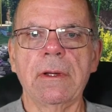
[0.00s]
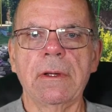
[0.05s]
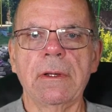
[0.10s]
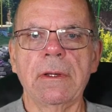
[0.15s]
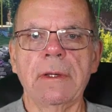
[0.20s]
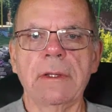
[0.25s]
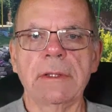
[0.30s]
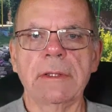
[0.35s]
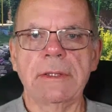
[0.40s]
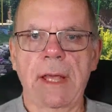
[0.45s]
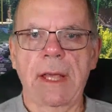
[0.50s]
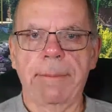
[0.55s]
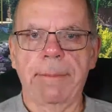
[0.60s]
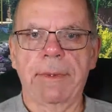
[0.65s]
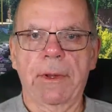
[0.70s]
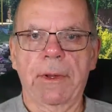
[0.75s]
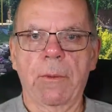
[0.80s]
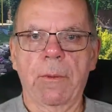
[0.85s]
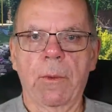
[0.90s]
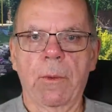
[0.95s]

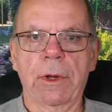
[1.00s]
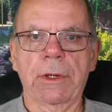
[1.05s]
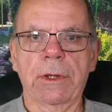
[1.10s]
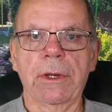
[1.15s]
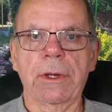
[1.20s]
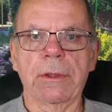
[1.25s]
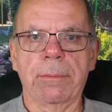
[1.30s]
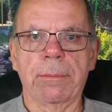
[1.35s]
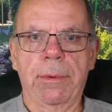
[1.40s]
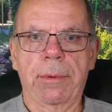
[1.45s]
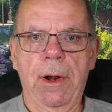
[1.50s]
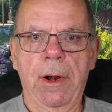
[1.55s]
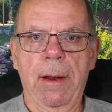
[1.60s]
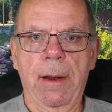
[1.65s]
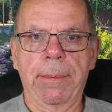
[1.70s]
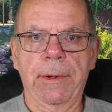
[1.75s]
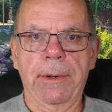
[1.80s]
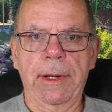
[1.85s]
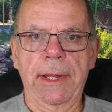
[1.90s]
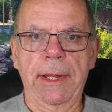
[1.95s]
septic work to the
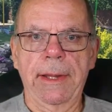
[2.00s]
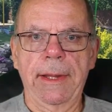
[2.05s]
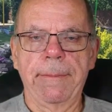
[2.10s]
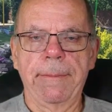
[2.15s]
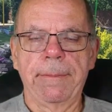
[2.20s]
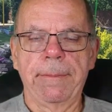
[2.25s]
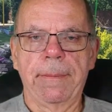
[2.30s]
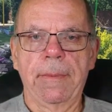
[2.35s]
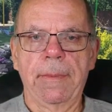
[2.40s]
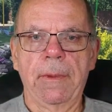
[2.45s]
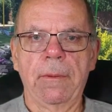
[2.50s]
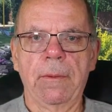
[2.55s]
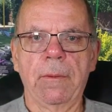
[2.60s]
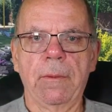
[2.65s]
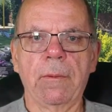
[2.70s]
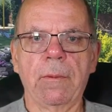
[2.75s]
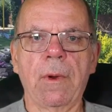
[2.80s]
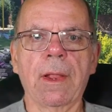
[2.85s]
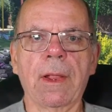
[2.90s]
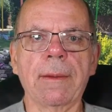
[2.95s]
property
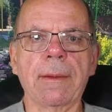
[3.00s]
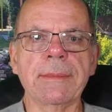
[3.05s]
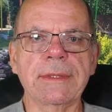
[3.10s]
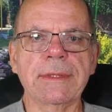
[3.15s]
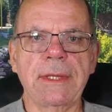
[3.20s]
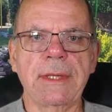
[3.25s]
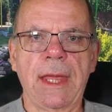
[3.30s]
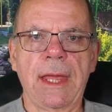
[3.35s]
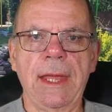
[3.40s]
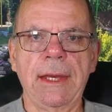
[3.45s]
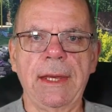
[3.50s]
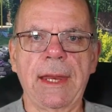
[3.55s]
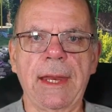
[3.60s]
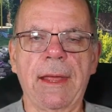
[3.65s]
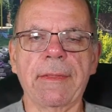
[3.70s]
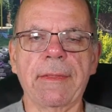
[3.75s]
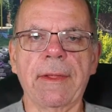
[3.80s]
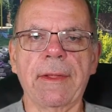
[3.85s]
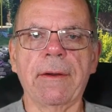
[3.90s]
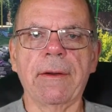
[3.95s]
while I'm staying
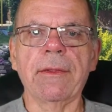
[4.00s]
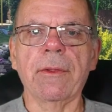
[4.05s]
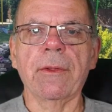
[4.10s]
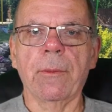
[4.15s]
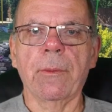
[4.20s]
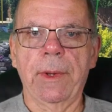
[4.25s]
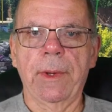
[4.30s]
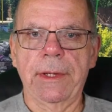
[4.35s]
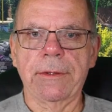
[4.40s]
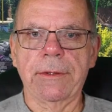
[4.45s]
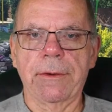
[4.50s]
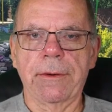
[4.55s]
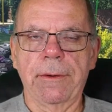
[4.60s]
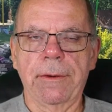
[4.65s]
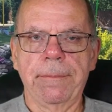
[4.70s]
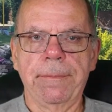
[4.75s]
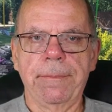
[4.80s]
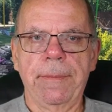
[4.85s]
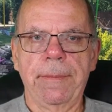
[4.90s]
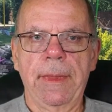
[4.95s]
down there in the winter.
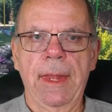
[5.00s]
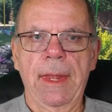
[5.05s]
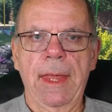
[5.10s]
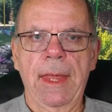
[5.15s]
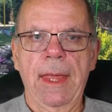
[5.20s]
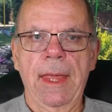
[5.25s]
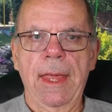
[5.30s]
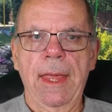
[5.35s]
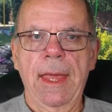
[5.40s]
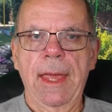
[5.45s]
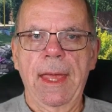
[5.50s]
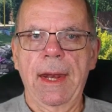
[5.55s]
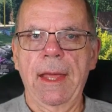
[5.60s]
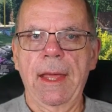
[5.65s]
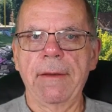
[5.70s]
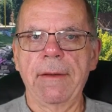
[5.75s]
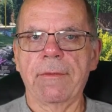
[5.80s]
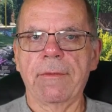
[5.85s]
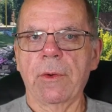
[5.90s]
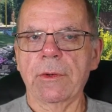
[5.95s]
And
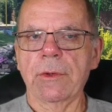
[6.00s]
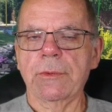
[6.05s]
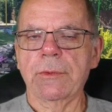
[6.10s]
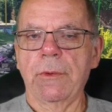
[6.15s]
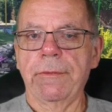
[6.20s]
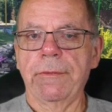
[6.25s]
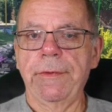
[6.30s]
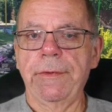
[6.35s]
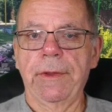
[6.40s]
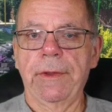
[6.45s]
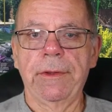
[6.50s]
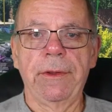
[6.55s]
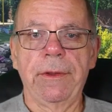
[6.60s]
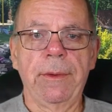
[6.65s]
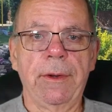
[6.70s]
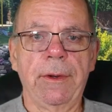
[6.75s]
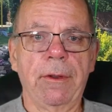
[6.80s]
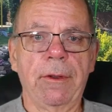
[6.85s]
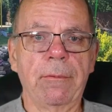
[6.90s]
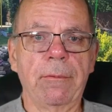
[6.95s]
I, of course, will fill
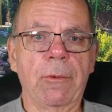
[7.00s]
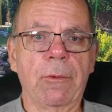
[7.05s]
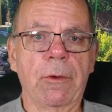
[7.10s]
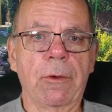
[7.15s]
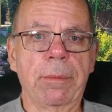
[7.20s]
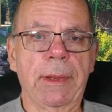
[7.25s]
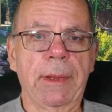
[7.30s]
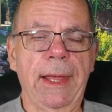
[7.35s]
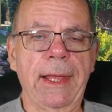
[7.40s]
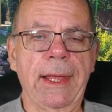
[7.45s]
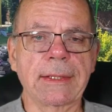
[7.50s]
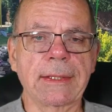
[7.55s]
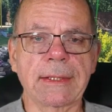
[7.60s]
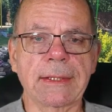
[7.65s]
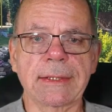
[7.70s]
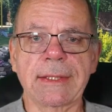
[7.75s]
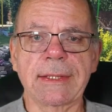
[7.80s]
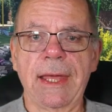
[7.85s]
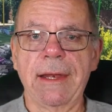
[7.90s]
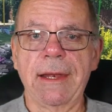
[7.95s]
you in on more plans
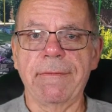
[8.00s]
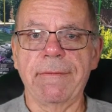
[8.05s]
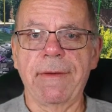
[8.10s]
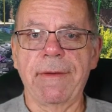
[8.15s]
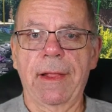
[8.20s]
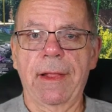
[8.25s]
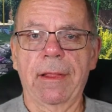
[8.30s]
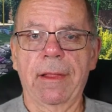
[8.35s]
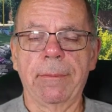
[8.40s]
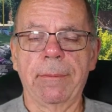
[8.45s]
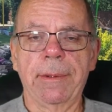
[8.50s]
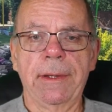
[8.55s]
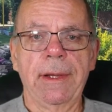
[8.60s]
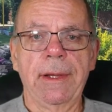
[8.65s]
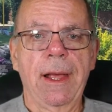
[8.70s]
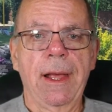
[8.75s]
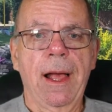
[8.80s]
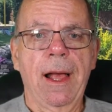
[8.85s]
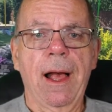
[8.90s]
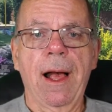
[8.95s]
as they develop.
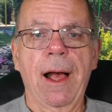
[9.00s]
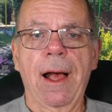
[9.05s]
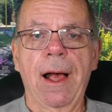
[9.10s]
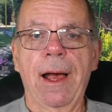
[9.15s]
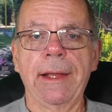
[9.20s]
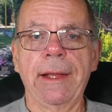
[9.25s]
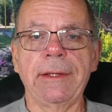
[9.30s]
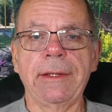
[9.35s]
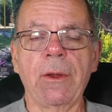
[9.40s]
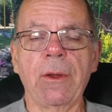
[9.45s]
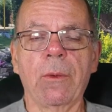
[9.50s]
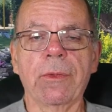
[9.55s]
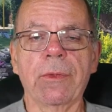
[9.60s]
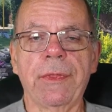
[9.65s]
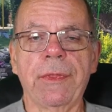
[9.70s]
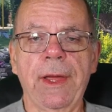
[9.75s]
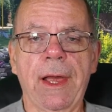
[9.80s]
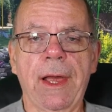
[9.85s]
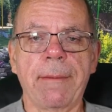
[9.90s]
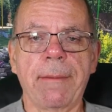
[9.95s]
I don't
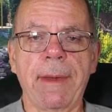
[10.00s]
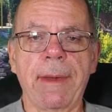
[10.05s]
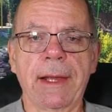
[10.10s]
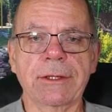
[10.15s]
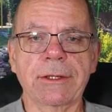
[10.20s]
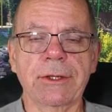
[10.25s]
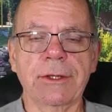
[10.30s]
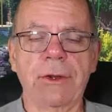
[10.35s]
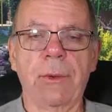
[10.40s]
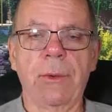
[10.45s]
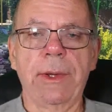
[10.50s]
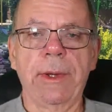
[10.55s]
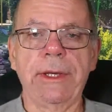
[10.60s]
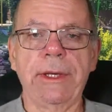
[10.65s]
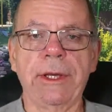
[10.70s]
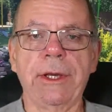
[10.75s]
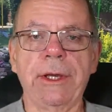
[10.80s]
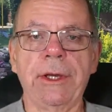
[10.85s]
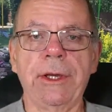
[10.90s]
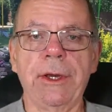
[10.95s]
think I'm actually going
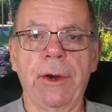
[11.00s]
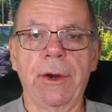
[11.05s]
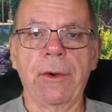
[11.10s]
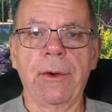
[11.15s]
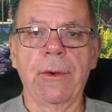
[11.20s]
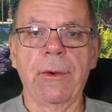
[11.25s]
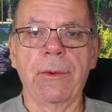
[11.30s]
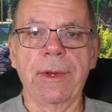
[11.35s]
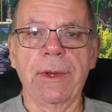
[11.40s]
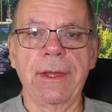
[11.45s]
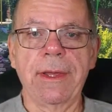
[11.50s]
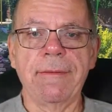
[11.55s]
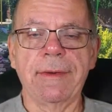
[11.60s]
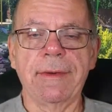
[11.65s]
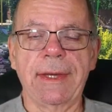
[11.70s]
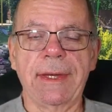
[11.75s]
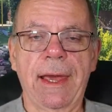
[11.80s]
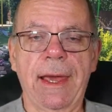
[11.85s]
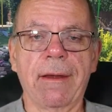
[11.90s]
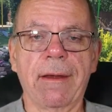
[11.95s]
to go
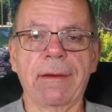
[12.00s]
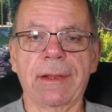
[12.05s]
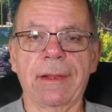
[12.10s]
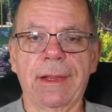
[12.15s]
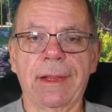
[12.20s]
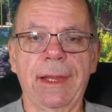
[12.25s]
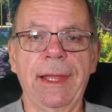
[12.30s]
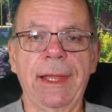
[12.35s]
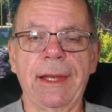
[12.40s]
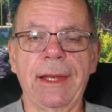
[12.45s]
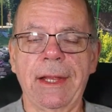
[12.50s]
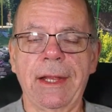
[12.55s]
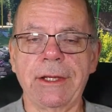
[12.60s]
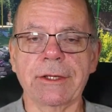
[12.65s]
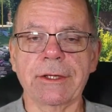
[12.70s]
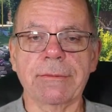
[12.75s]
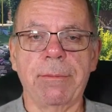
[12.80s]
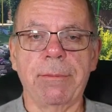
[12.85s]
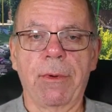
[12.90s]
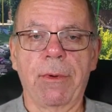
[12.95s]
even down to the land I
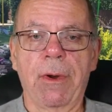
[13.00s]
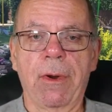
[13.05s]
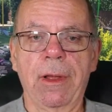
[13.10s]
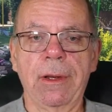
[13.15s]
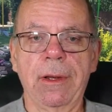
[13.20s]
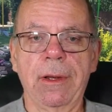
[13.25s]
just bought.